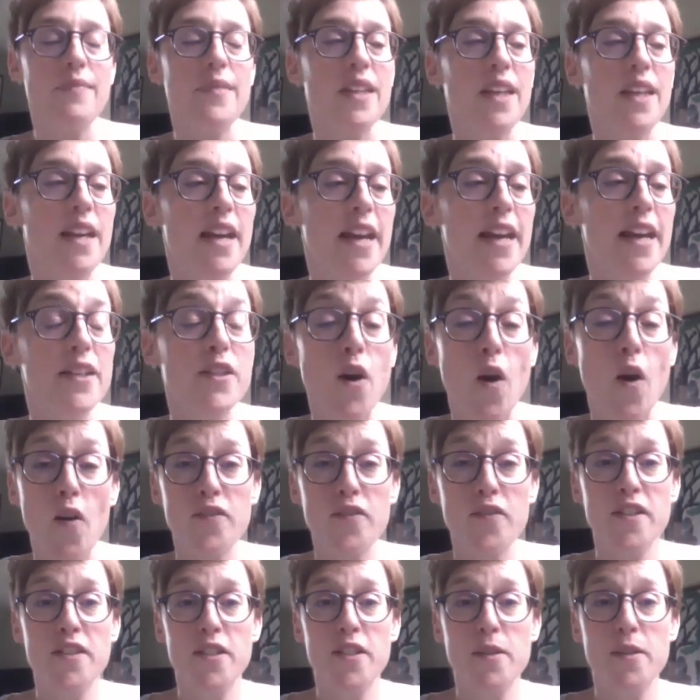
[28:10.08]
It
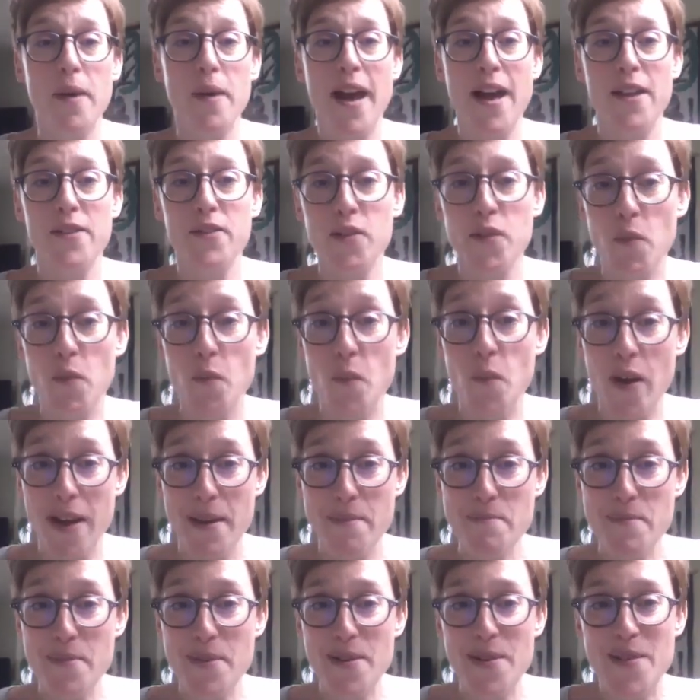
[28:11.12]
often depends on the
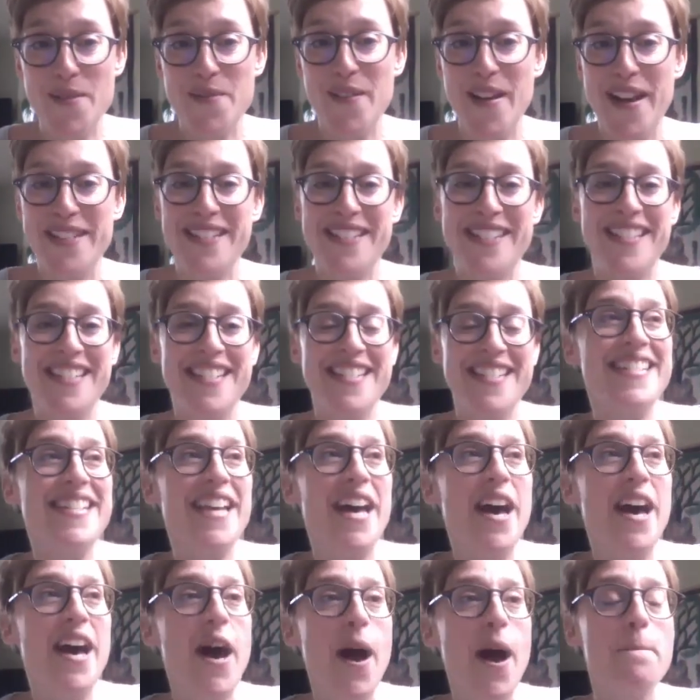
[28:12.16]
whim of editors,
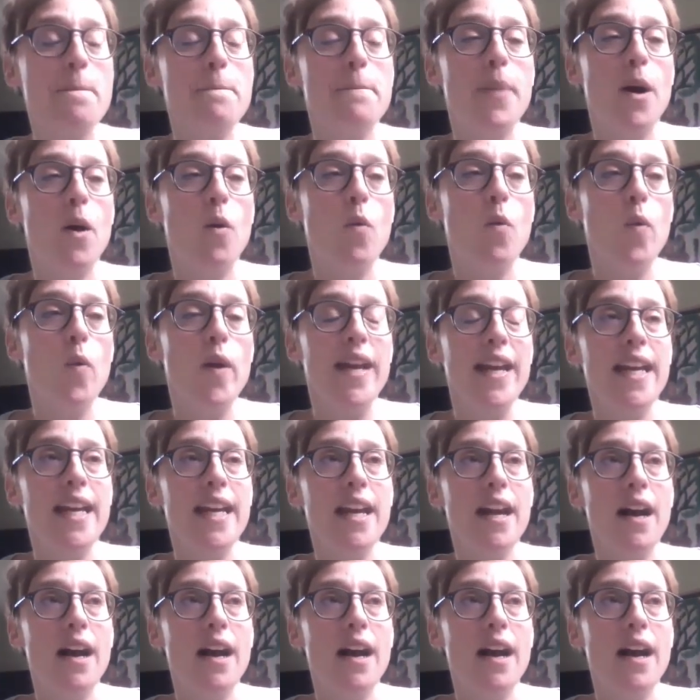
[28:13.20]
but we